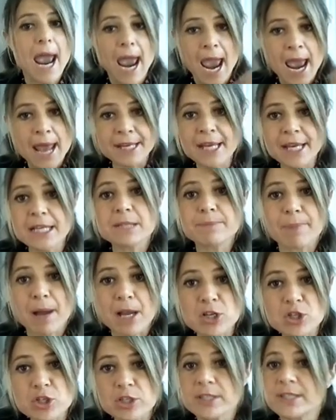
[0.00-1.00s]
any
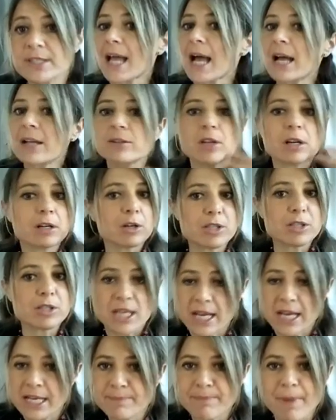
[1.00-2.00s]
standard
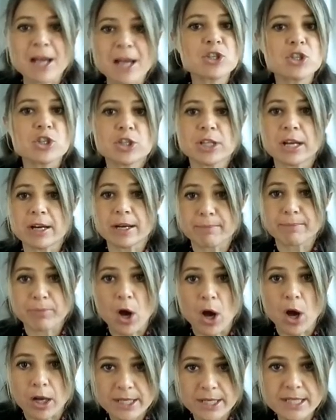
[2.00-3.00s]
expansionary
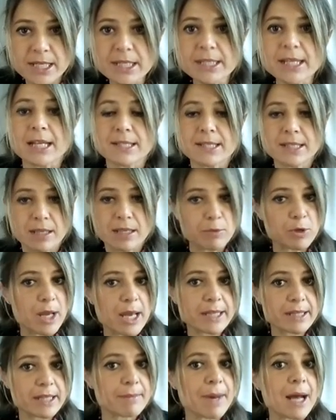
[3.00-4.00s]
policy that
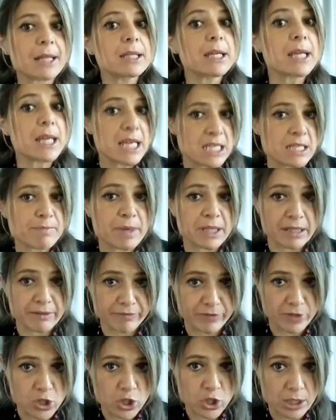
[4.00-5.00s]
stimulates demand is
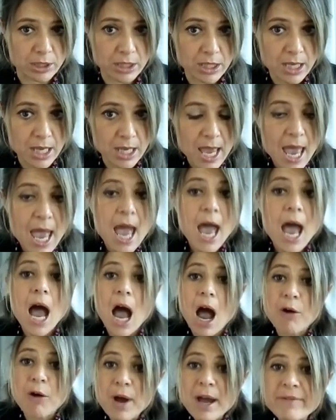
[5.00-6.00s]
beneficial.
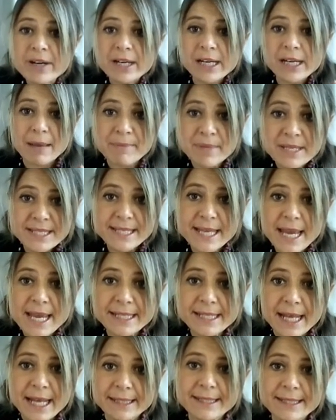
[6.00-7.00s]
However, let me
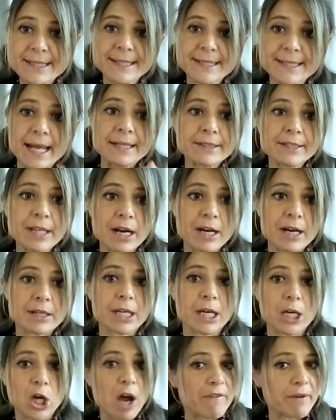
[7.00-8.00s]
say that
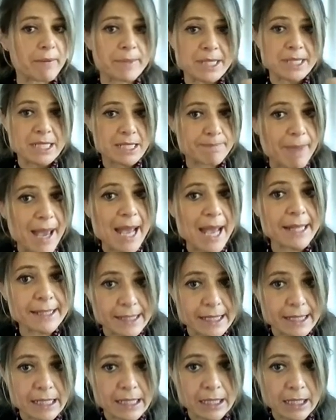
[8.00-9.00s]
standard government
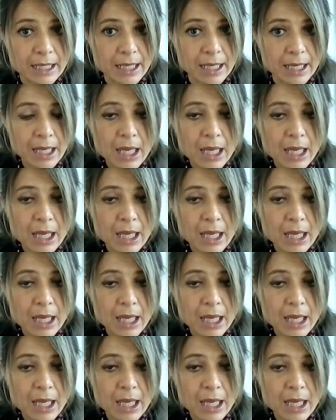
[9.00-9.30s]
spending